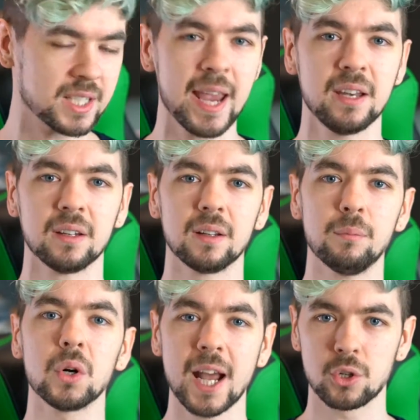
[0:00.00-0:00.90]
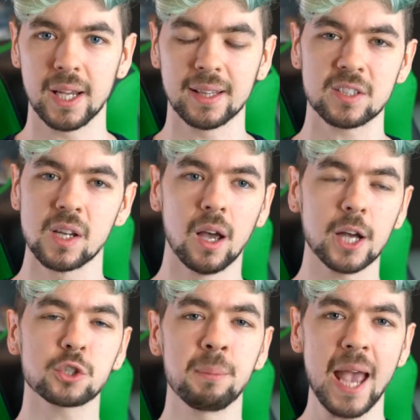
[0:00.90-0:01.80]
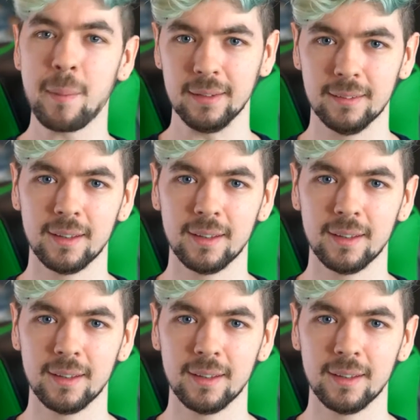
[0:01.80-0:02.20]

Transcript: attain more naturally, and that's, I just want to be happy.